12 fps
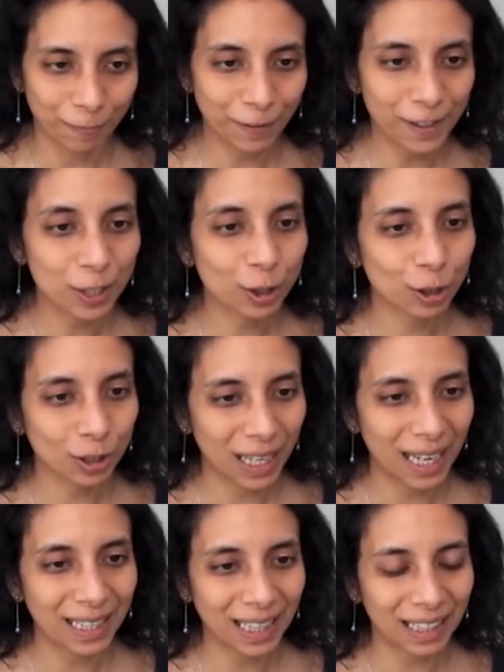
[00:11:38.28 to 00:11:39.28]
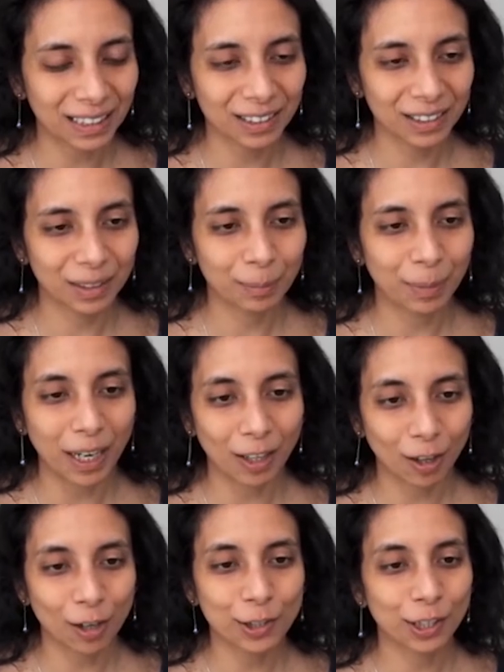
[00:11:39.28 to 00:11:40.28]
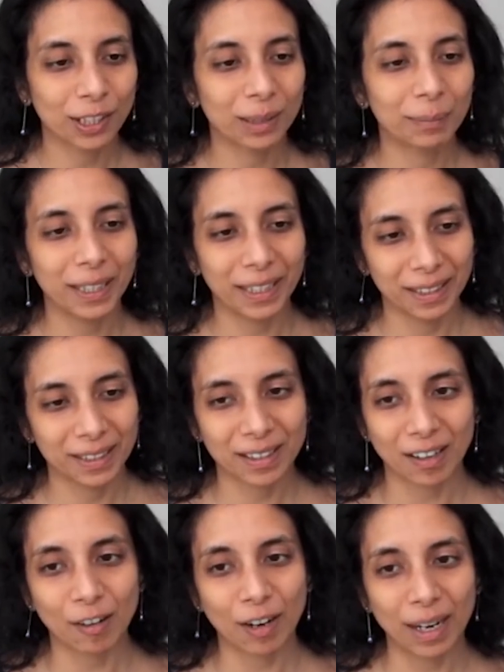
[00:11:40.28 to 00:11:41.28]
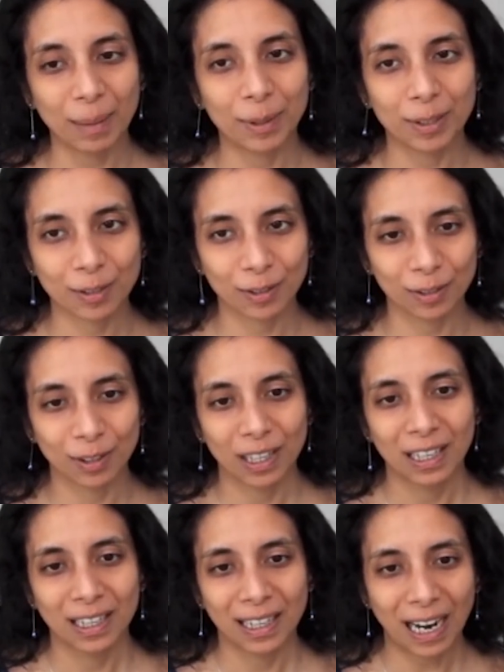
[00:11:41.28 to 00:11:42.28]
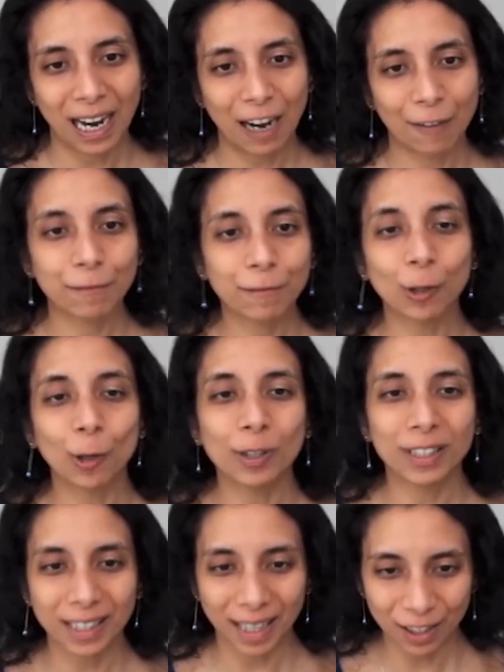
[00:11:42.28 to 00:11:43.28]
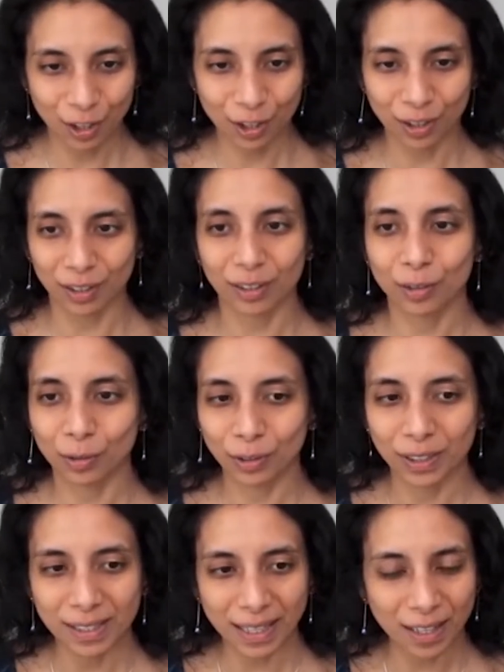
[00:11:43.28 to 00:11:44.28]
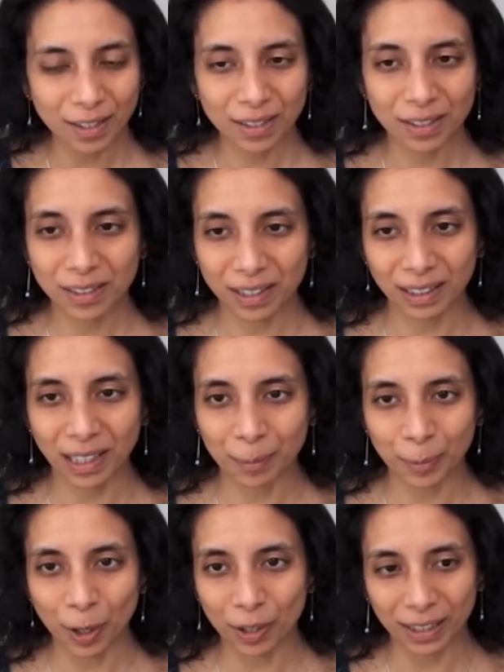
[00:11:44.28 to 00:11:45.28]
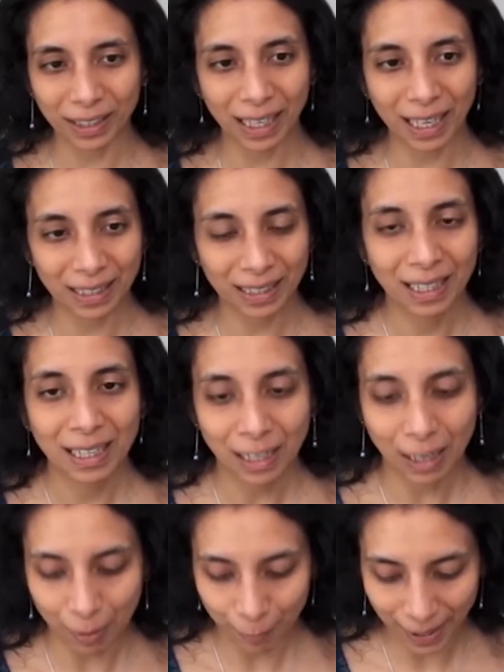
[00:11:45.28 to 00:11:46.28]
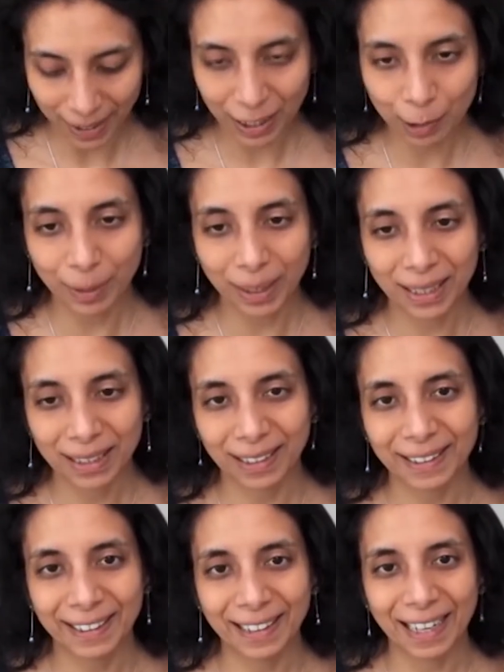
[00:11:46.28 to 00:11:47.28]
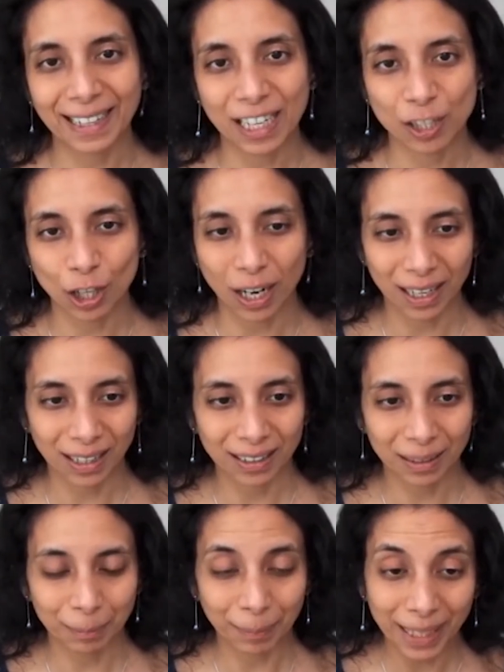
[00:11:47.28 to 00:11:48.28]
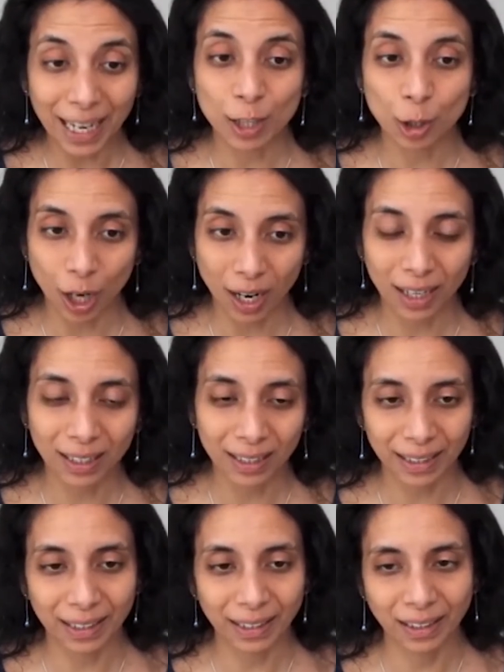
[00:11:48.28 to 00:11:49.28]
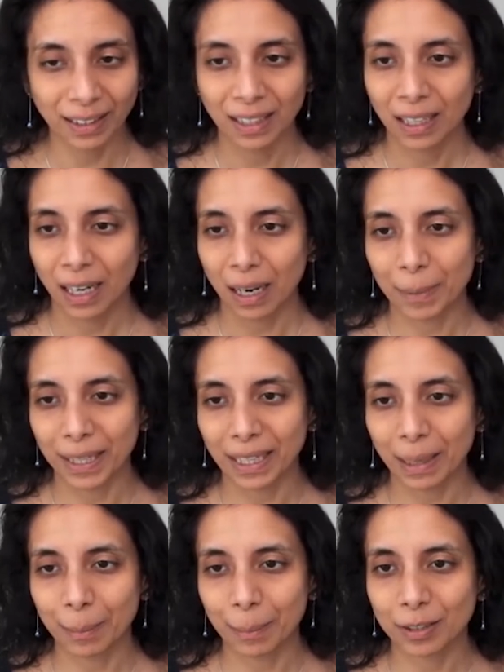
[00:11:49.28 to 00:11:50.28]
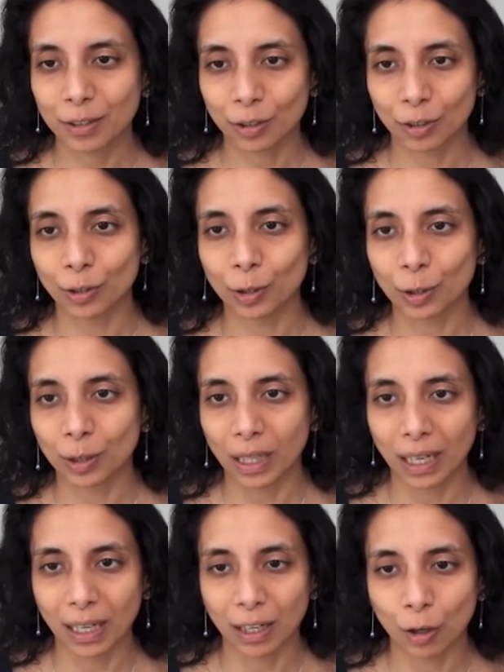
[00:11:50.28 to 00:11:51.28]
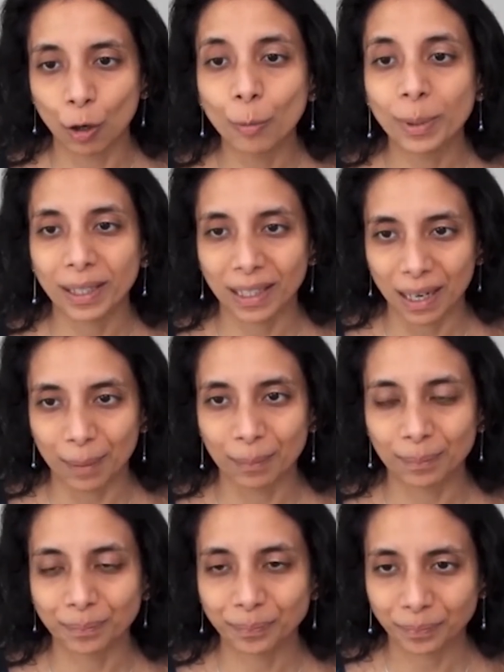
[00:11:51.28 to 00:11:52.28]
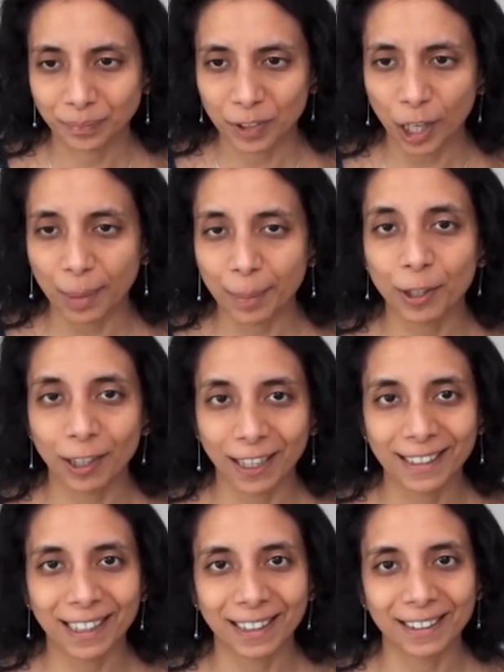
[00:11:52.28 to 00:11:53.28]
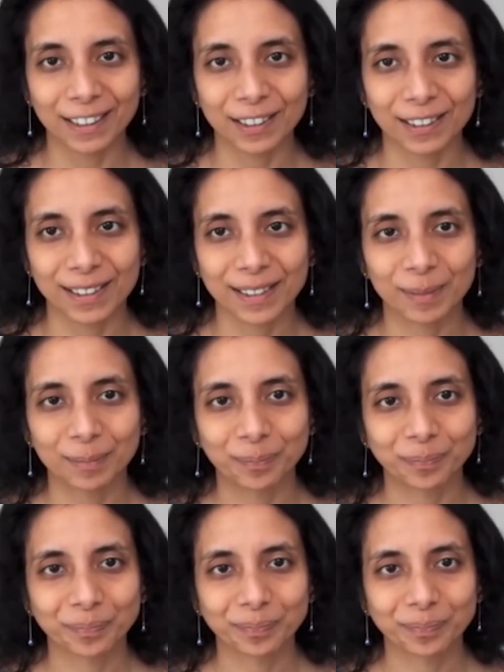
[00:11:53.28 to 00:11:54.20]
fish and other biological beings are able to have flow detection through the sensors in their body and very quickly and be agile in being able to overcome turbulent conditions.